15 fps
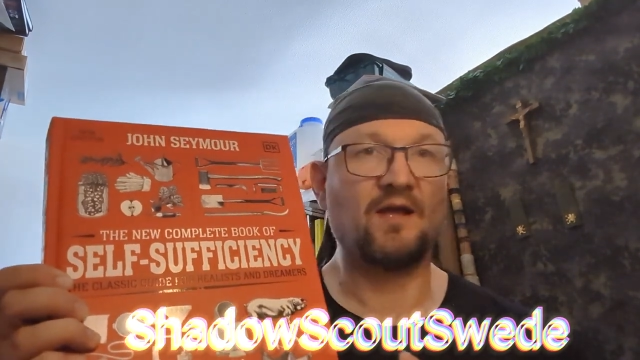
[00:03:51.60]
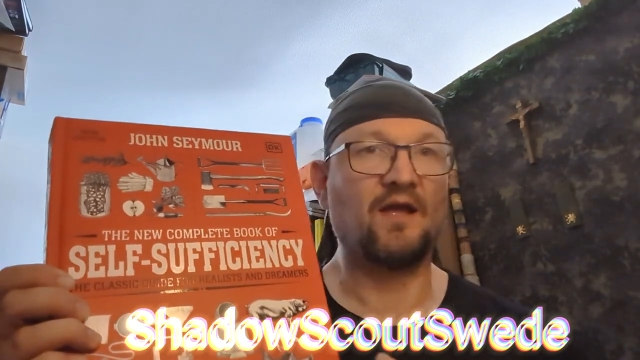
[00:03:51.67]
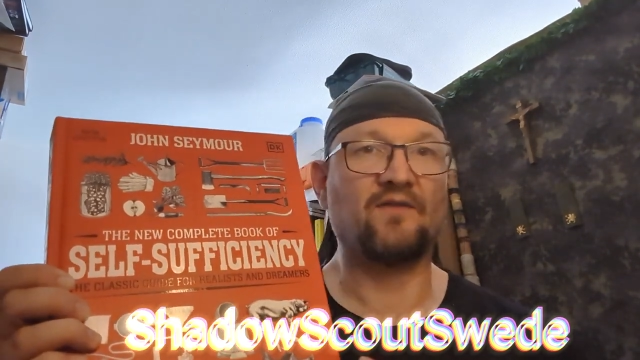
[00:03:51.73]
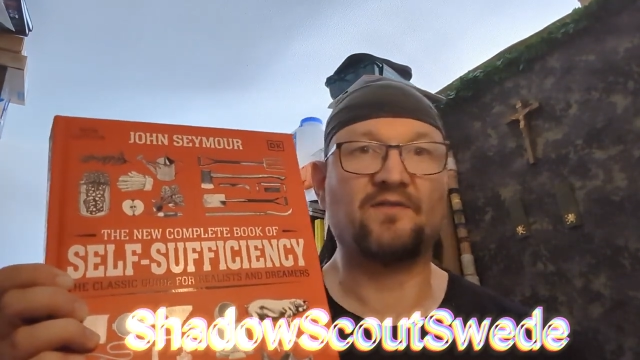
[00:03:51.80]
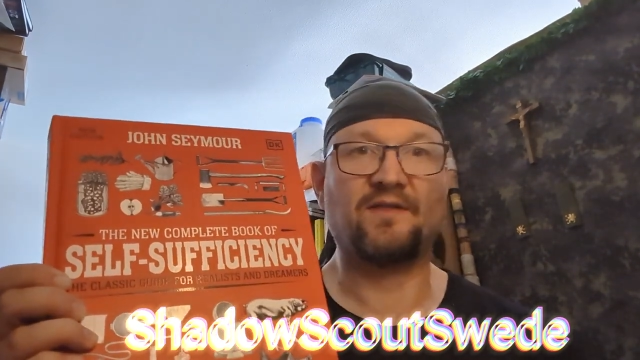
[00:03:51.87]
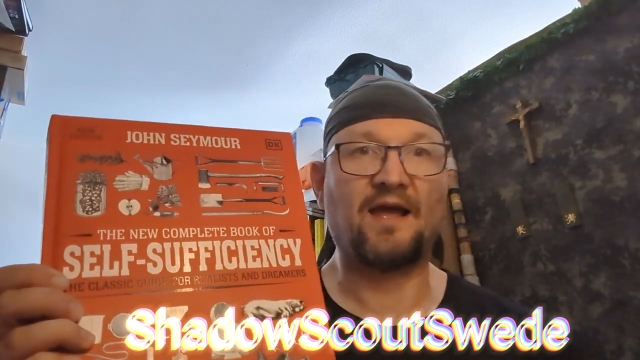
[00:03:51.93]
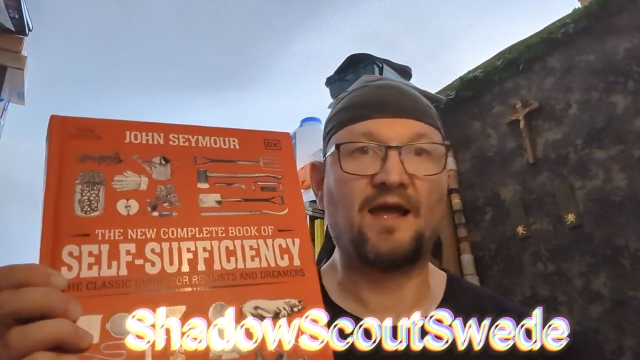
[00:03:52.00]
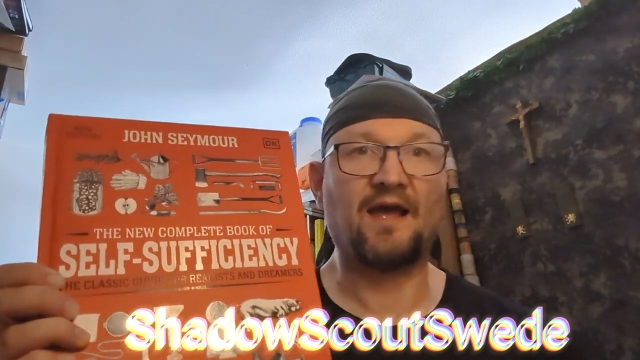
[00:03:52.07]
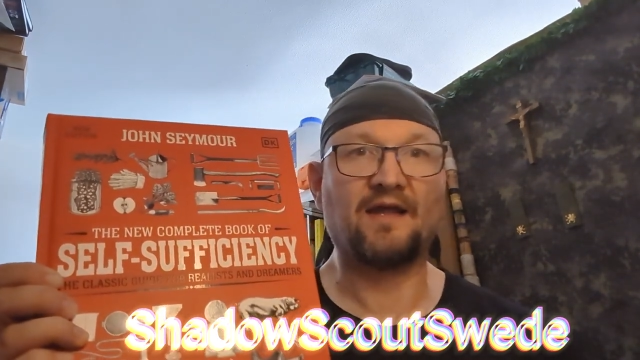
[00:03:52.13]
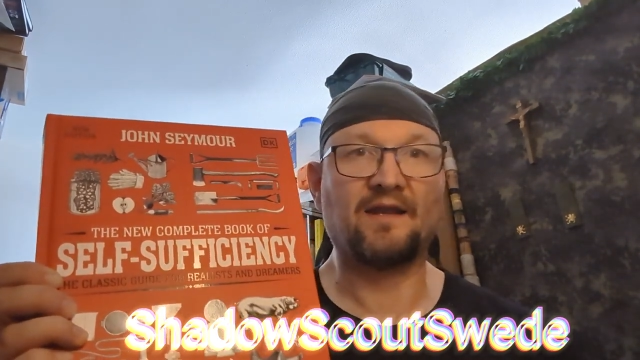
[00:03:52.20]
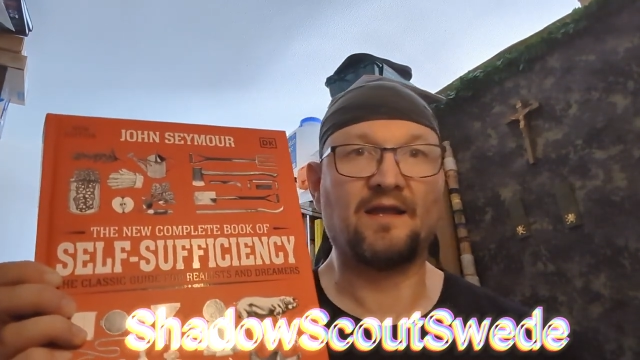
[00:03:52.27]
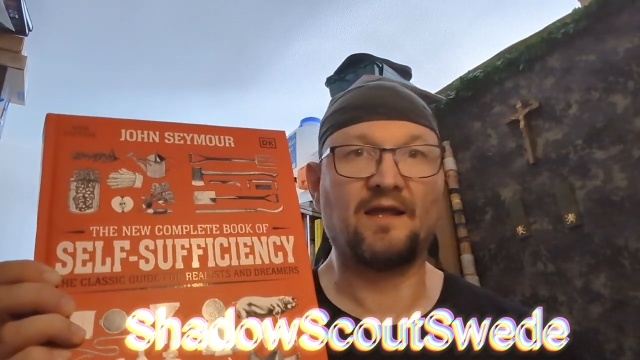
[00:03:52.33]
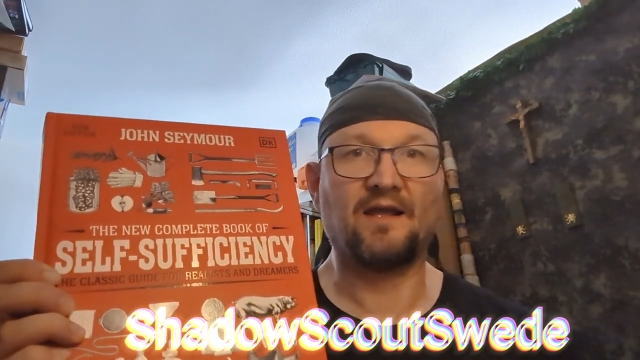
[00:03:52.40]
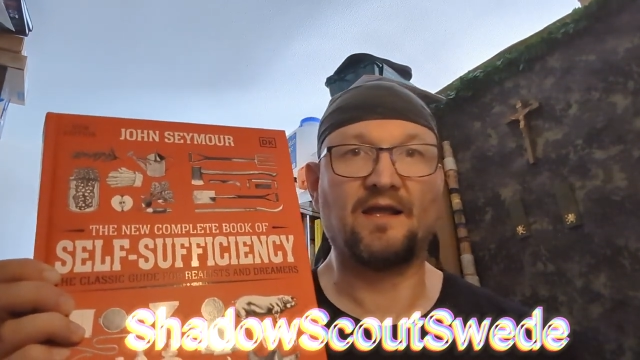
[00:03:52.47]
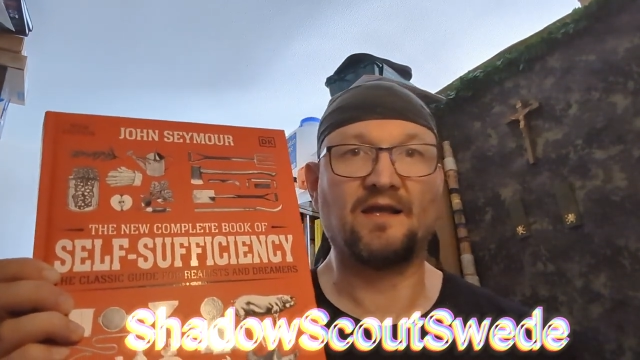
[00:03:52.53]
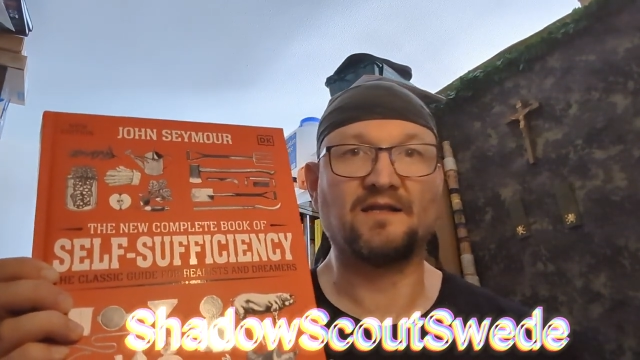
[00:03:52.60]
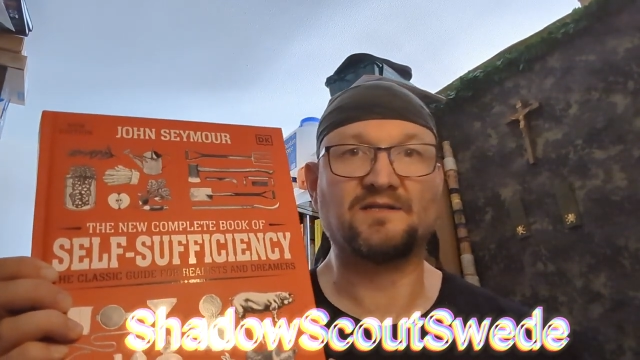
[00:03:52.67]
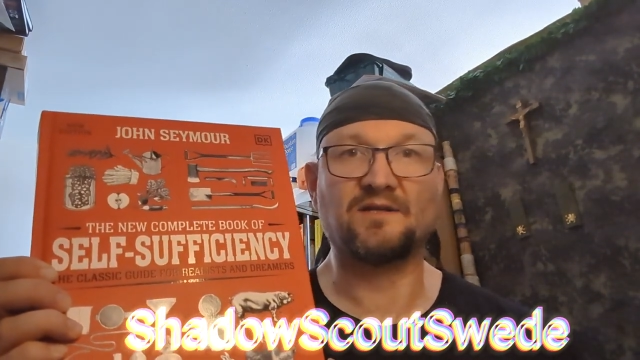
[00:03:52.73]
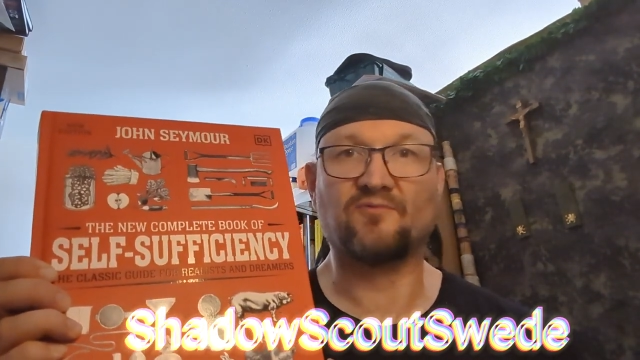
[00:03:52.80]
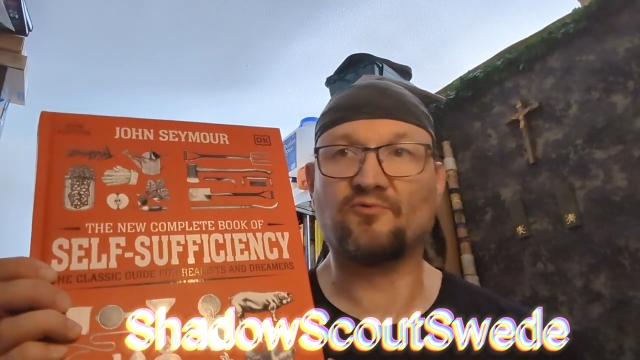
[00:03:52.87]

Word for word: And that is